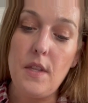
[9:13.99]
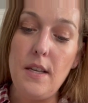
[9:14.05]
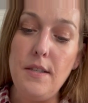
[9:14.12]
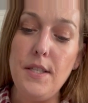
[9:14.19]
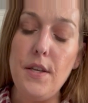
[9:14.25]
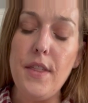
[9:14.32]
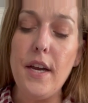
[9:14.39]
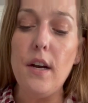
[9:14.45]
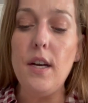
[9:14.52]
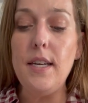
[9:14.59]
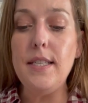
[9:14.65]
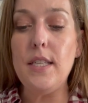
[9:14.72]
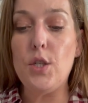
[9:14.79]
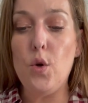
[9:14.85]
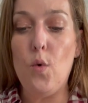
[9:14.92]
So there
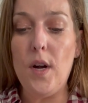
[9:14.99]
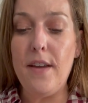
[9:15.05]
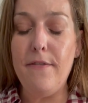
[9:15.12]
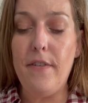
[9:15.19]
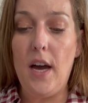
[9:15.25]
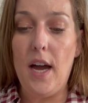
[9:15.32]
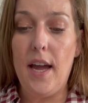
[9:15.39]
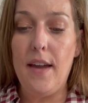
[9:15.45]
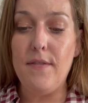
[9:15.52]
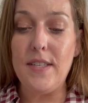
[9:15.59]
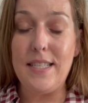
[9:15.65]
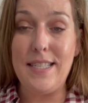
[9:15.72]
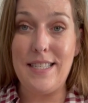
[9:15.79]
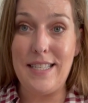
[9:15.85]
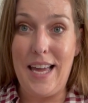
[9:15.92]
is a
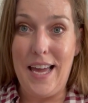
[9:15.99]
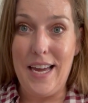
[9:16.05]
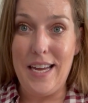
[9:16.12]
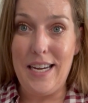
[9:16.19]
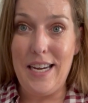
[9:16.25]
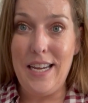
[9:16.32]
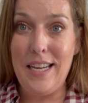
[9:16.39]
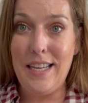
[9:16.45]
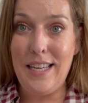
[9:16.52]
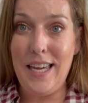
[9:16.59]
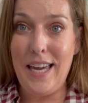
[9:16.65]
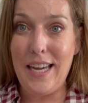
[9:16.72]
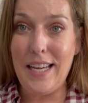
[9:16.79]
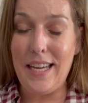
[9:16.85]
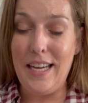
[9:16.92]
25 scan
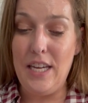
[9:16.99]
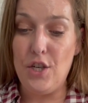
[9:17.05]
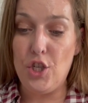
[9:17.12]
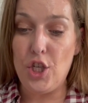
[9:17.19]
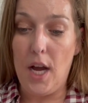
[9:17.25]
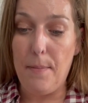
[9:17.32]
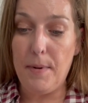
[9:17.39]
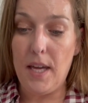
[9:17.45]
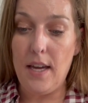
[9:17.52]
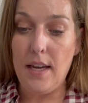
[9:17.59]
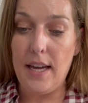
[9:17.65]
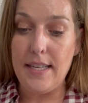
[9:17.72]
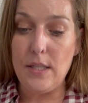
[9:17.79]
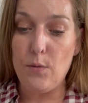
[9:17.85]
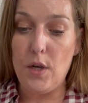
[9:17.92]
kick in shop
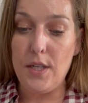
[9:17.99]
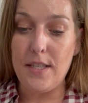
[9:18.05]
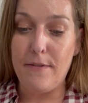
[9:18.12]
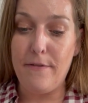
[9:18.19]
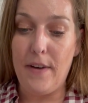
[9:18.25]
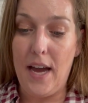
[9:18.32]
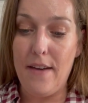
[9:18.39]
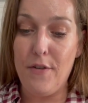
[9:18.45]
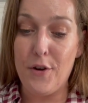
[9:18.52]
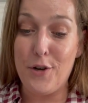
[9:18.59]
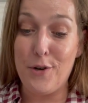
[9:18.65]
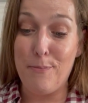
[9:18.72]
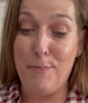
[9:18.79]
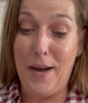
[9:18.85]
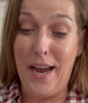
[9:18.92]
kick as well as a
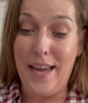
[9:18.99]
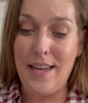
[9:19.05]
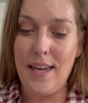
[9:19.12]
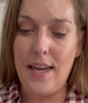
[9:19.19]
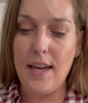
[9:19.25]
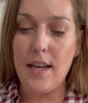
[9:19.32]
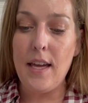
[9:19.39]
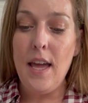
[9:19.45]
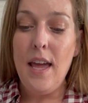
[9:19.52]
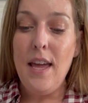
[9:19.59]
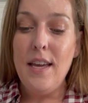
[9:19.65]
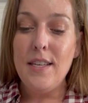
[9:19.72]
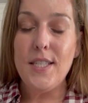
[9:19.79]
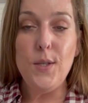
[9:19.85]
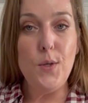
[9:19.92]
500 buy kick.
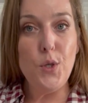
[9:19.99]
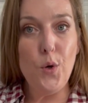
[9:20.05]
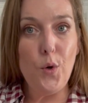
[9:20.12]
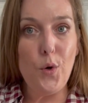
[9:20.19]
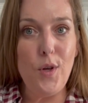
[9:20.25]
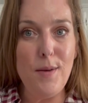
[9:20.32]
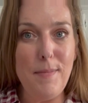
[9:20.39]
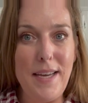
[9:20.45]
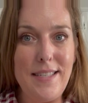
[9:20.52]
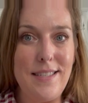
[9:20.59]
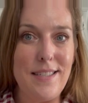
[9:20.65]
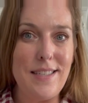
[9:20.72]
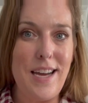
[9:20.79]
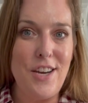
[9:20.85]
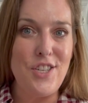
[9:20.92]
So in total, it makes
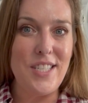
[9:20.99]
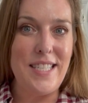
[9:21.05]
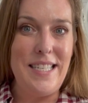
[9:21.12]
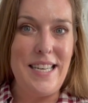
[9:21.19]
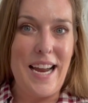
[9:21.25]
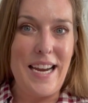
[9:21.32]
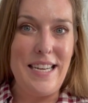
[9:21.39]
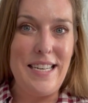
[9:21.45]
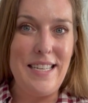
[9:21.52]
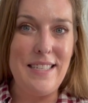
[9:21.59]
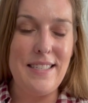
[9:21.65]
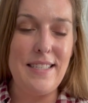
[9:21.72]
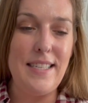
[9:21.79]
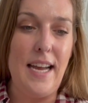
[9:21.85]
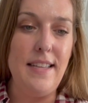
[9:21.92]
this guy just 90
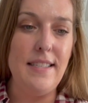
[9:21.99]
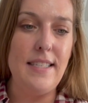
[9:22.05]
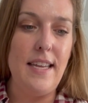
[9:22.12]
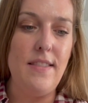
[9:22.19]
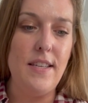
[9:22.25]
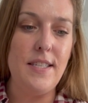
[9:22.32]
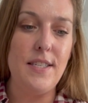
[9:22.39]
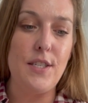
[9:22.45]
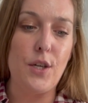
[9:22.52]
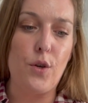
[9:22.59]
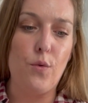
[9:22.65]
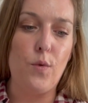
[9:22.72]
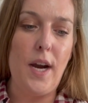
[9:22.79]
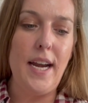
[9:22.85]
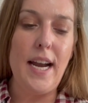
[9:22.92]
cents. And this is a
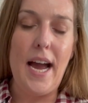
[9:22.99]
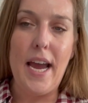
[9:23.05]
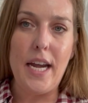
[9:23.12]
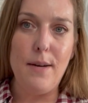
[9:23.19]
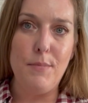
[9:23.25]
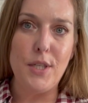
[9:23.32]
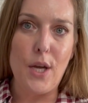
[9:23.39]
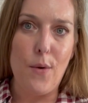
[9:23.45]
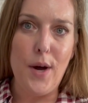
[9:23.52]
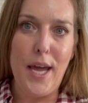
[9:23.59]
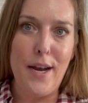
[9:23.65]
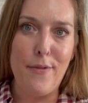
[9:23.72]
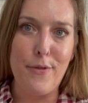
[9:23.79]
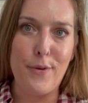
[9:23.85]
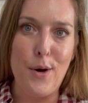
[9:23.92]
great item to go
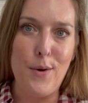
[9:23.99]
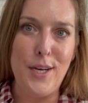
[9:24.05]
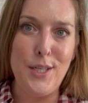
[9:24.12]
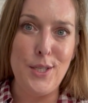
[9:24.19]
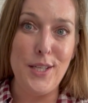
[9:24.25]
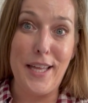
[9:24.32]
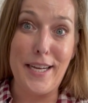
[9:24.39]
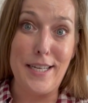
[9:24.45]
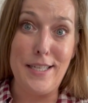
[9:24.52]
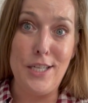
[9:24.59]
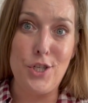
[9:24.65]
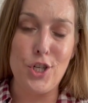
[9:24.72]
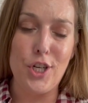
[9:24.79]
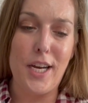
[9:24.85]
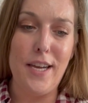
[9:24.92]
ahead and throw into like a
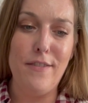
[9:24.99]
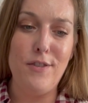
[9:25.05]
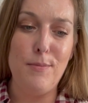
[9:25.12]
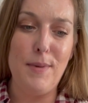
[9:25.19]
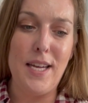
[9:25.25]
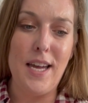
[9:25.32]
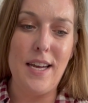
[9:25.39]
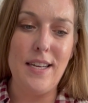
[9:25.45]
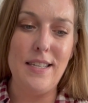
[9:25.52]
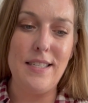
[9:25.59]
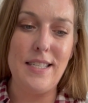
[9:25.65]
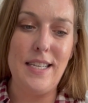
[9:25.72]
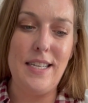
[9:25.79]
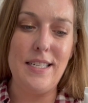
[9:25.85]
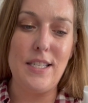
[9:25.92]
teacher gift
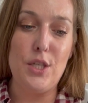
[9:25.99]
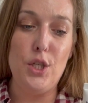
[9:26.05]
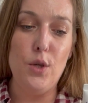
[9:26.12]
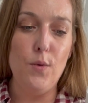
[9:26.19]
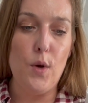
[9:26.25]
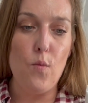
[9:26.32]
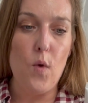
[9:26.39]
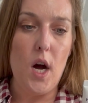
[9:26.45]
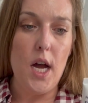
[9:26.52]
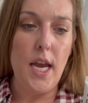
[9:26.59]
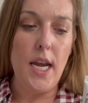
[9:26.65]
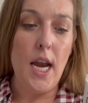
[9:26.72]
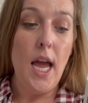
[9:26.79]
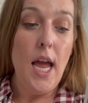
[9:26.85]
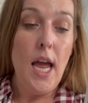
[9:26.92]
because it is a two in
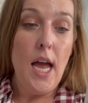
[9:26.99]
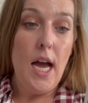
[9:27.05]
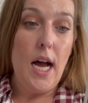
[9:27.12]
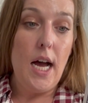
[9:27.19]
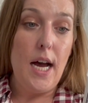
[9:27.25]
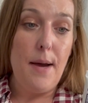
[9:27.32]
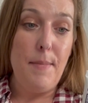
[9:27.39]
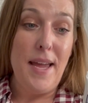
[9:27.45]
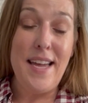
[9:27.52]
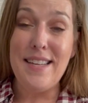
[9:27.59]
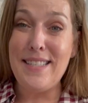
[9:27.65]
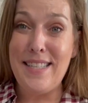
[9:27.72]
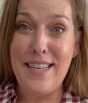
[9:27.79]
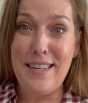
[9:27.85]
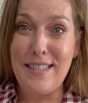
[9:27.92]
one um,
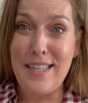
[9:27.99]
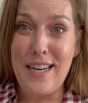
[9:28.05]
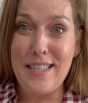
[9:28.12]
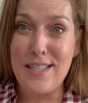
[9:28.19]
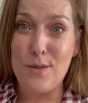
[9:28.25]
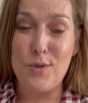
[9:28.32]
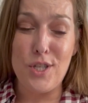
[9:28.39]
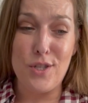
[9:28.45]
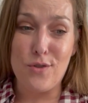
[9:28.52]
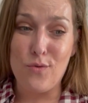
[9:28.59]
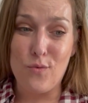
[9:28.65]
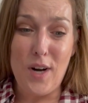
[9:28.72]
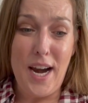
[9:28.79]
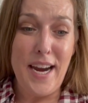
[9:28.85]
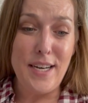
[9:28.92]
hand sanitizer, which is
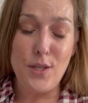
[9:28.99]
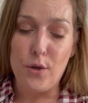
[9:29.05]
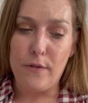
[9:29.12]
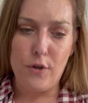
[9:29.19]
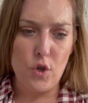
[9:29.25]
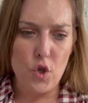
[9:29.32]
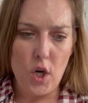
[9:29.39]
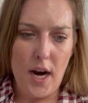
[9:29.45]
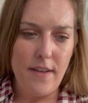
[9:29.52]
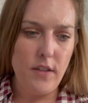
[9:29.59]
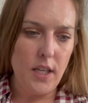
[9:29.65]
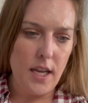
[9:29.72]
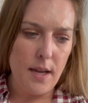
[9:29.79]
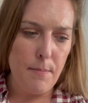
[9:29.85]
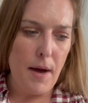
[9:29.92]
great. Or if you're
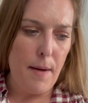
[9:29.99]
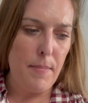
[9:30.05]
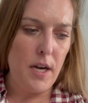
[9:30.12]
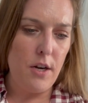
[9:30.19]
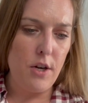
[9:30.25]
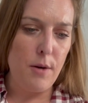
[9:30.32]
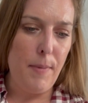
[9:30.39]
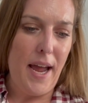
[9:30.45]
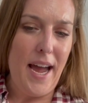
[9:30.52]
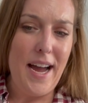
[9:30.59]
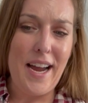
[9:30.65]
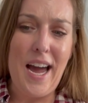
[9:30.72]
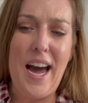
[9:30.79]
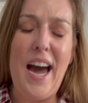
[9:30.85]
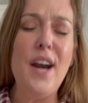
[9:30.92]
traveling, pop it in your
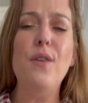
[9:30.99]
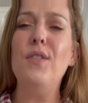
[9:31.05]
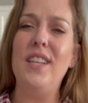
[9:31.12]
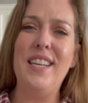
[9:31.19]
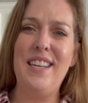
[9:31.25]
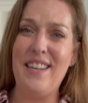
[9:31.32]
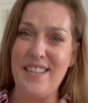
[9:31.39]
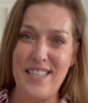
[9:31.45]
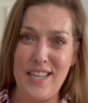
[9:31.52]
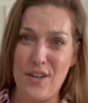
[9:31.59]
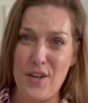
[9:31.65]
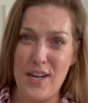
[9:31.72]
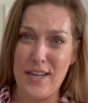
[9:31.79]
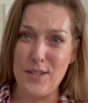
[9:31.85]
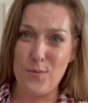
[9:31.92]
bag. I don't really need to tell
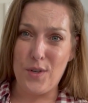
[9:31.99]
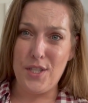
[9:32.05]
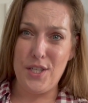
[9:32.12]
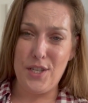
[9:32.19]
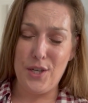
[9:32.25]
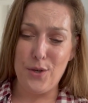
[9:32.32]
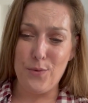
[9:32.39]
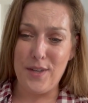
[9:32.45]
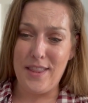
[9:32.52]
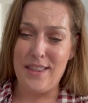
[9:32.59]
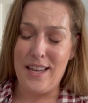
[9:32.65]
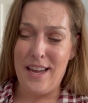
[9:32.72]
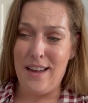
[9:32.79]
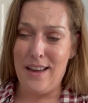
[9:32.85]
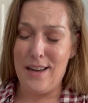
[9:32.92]
you guys what to do with
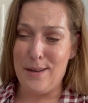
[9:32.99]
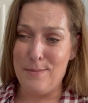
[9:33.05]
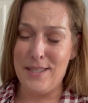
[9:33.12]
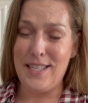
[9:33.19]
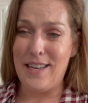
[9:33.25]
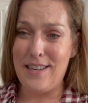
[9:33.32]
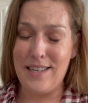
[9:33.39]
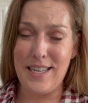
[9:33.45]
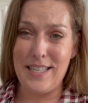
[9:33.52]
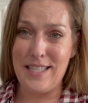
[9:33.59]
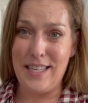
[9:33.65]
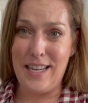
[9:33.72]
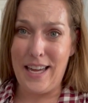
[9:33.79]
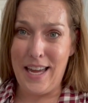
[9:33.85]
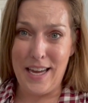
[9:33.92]
um,
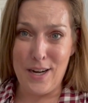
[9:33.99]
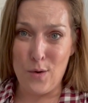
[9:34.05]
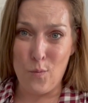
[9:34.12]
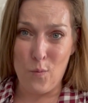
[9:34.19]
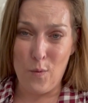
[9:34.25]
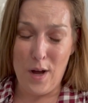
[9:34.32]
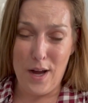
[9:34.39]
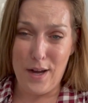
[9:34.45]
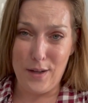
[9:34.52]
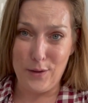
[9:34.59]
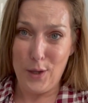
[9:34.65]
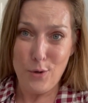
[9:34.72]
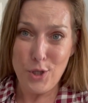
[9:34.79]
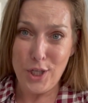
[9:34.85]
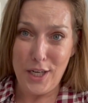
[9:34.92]
sanitizing hand uh,
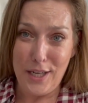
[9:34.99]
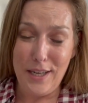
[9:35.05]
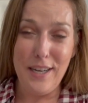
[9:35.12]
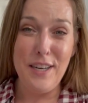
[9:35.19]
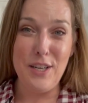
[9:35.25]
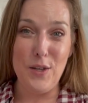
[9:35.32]
lotion.